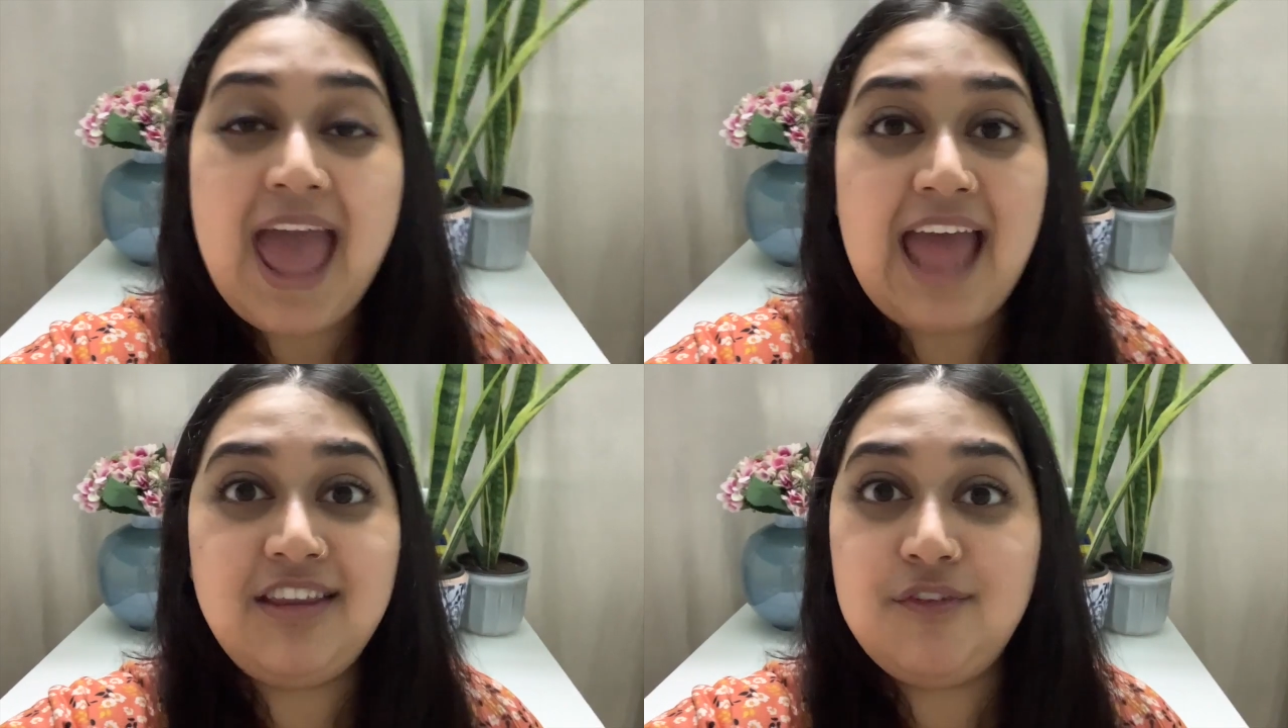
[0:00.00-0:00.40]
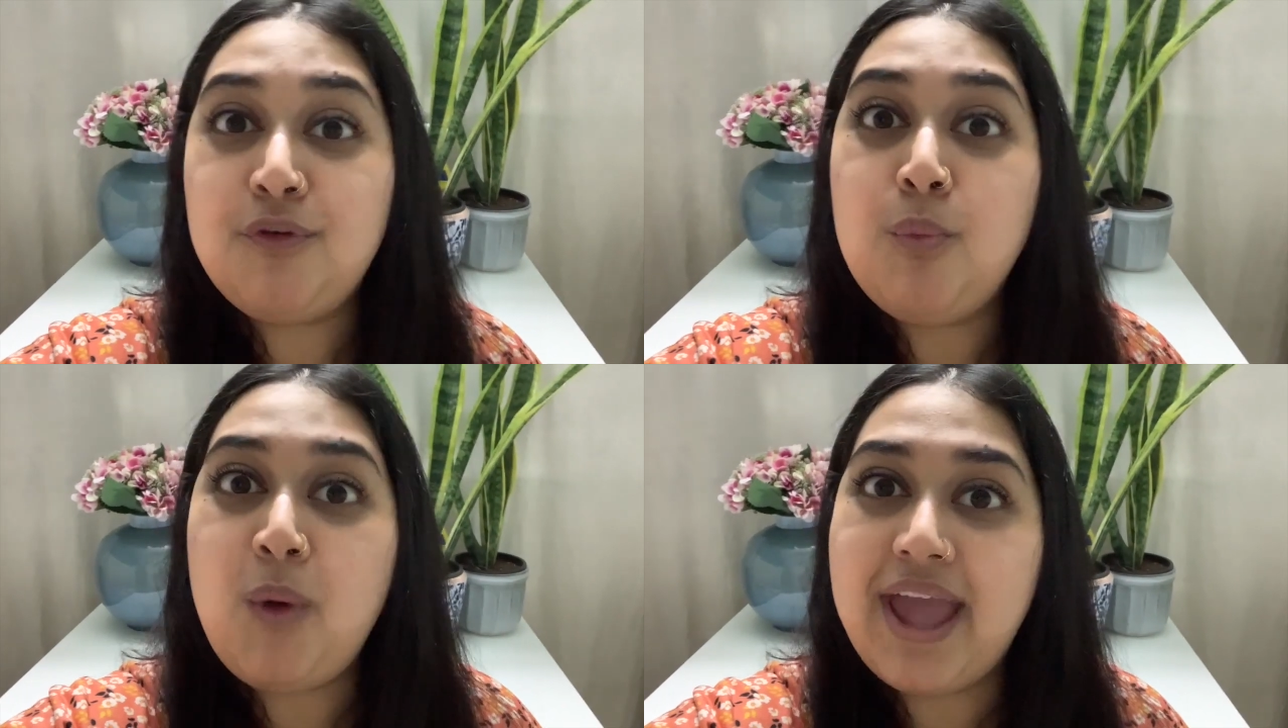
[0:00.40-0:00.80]
and
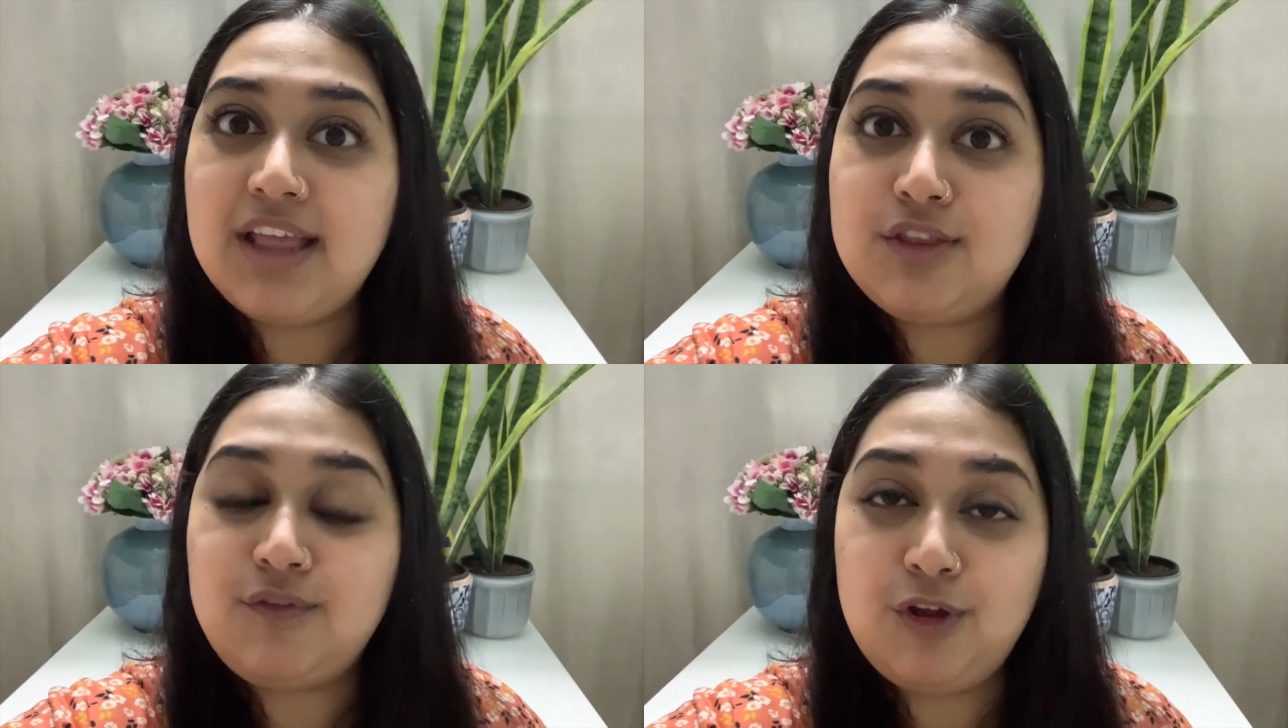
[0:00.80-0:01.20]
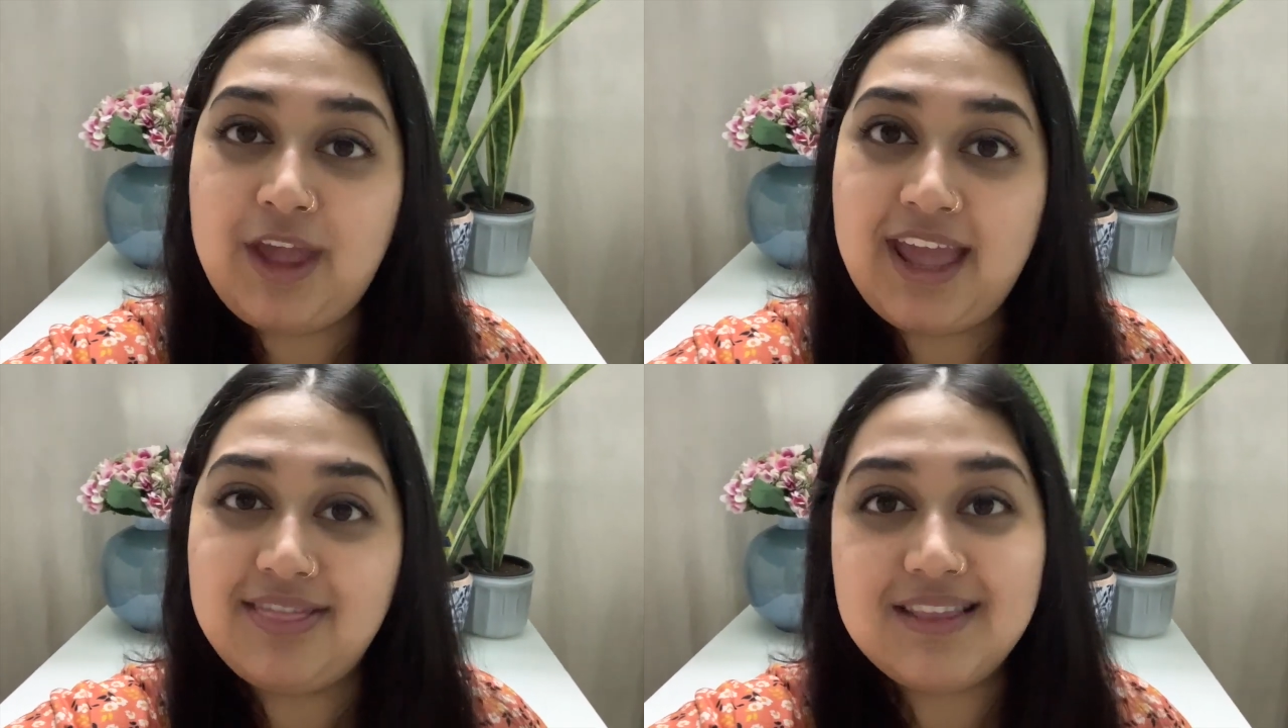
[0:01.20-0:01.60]
different ways of
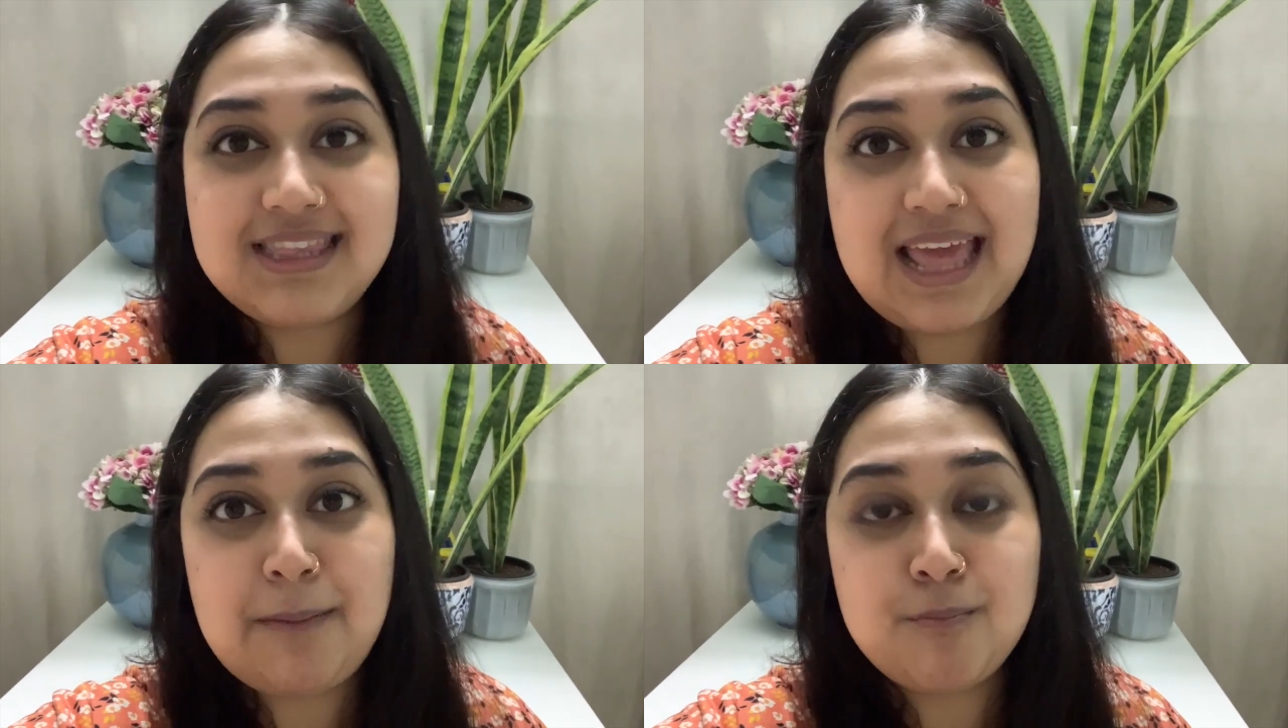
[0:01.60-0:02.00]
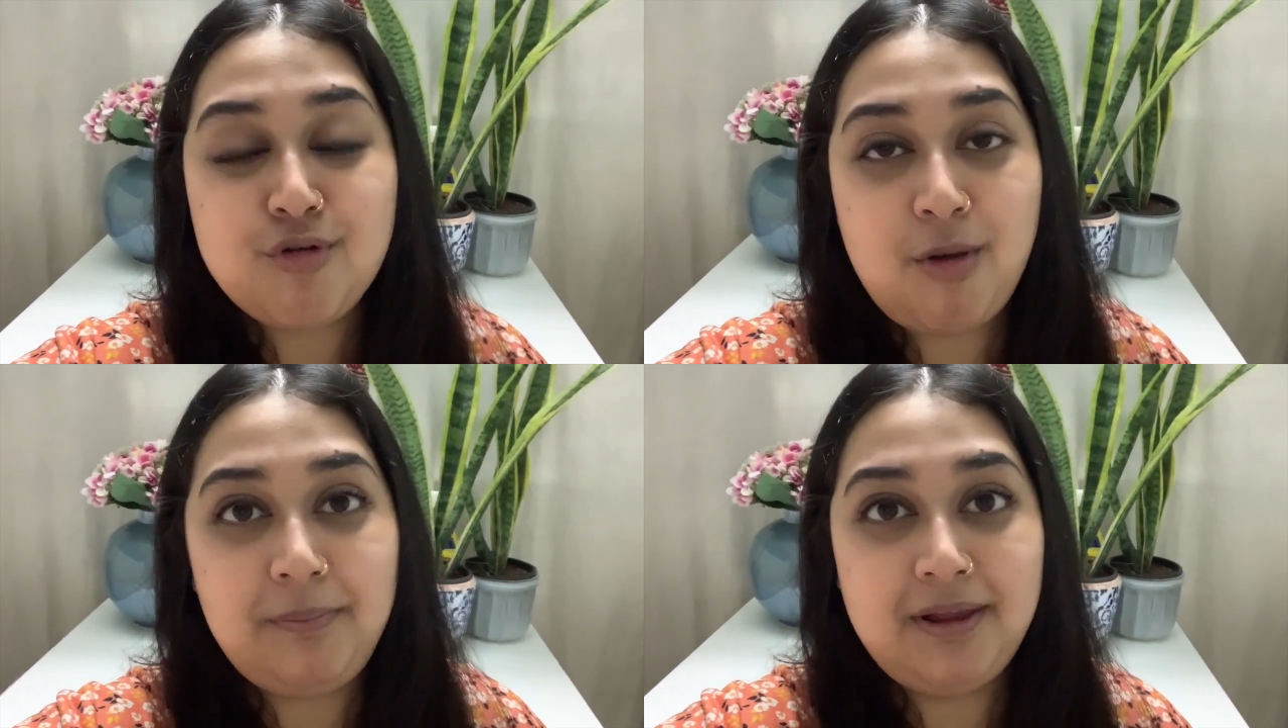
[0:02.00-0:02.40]
looking at the same
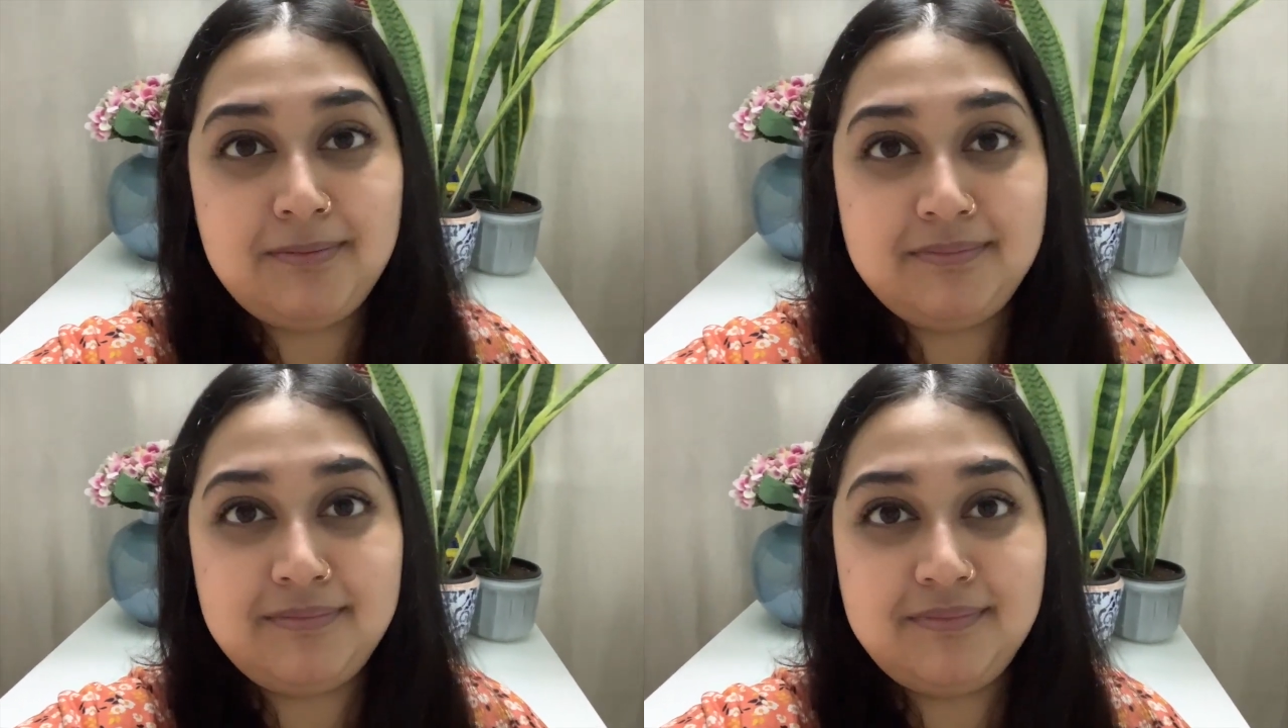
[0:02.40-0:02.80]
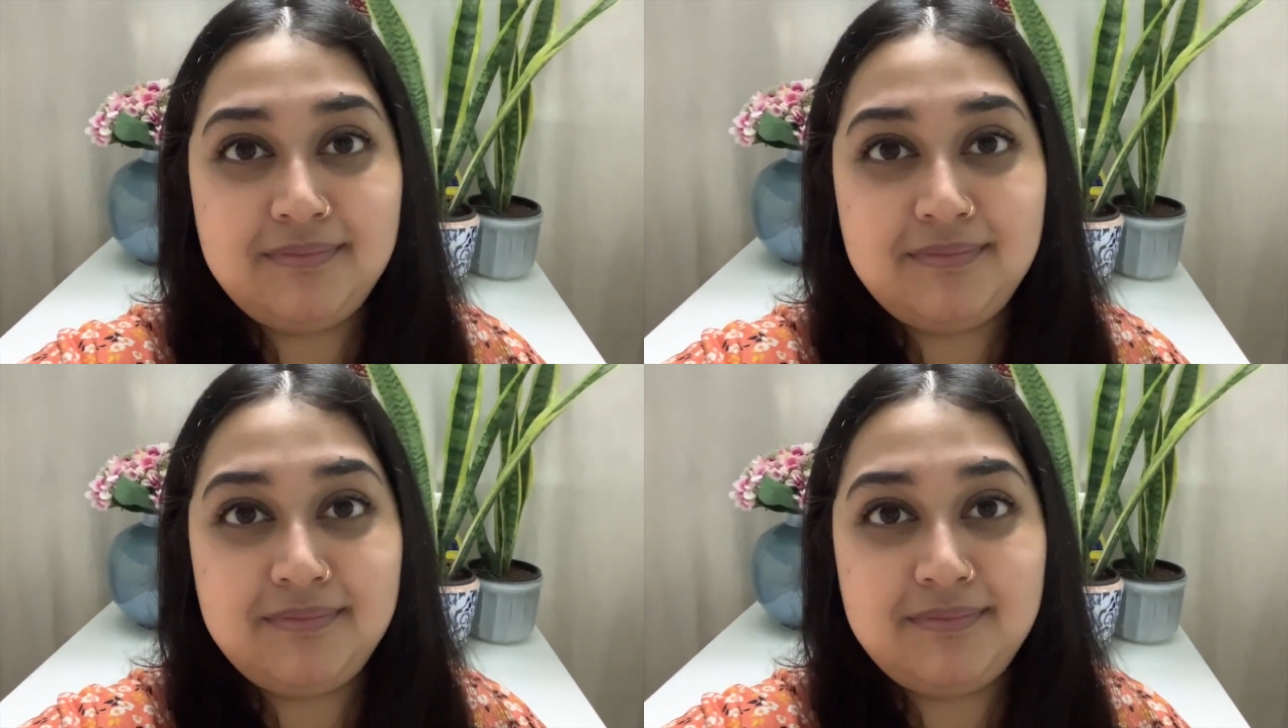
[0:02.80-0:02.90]
problem.